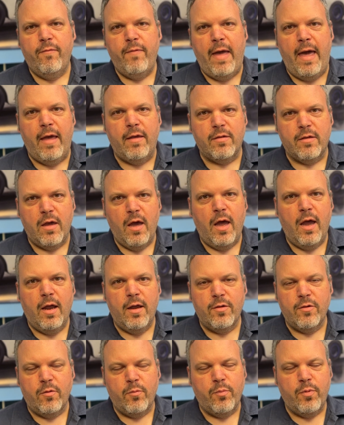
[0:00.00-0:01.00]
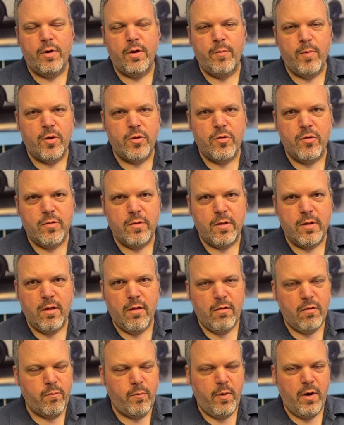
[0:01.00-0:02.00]
fast guys are pretty much using
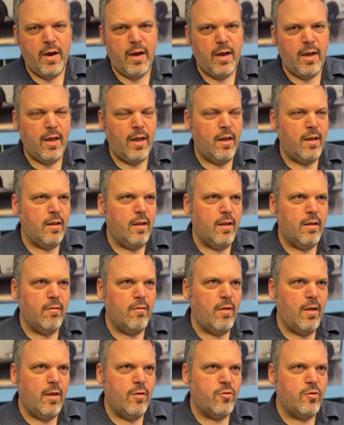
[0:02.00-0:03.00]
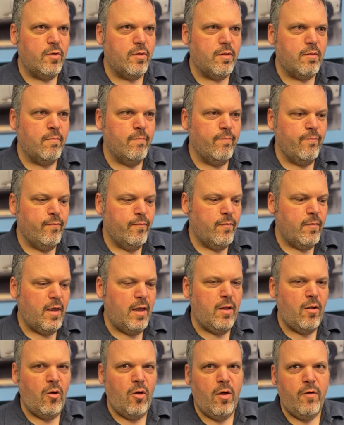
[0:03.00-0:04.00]
this spring, and
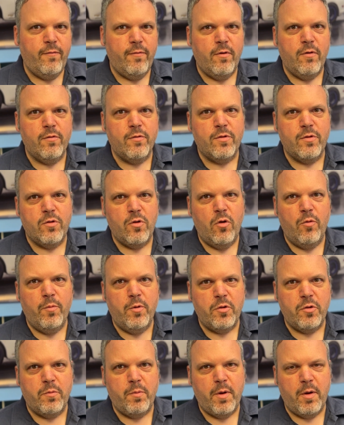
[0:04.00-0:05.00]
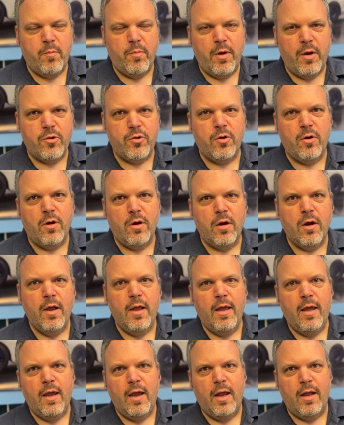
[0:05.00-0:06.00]
it offers so much spring pressure
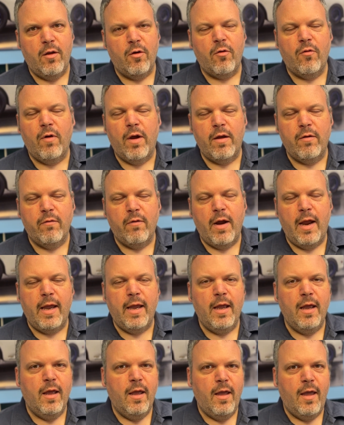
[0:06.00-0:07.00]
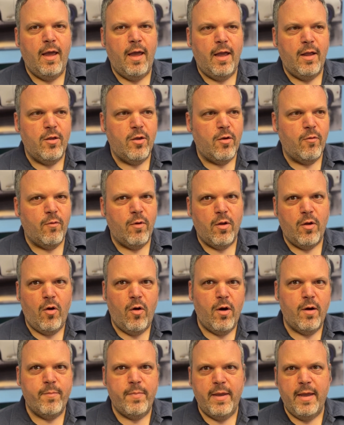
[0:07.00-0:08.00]
and a great rate, and you can run
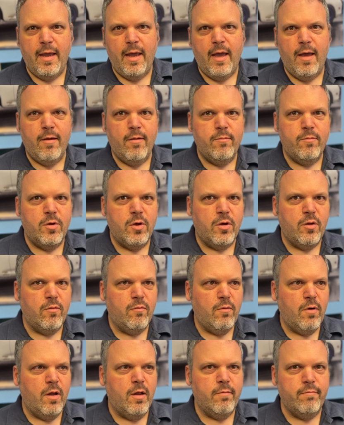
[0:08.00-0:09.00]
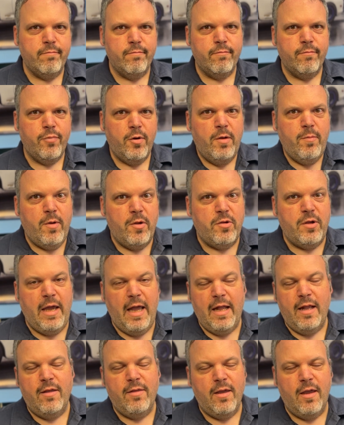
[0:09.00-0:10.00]
RPM, you can run pretty much
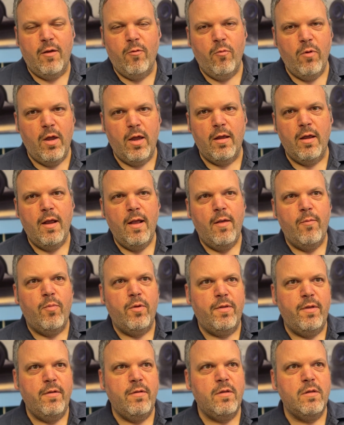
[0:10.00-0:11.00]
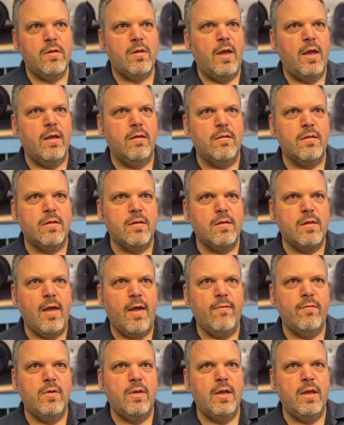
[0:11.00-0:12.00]
anything you want, but this is a
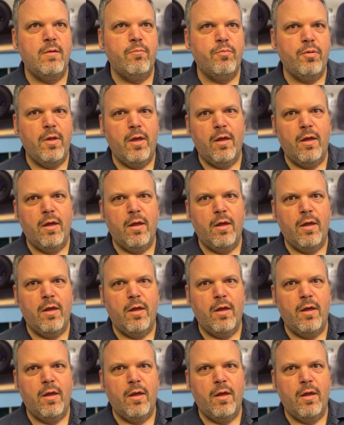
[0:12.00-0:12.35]
70+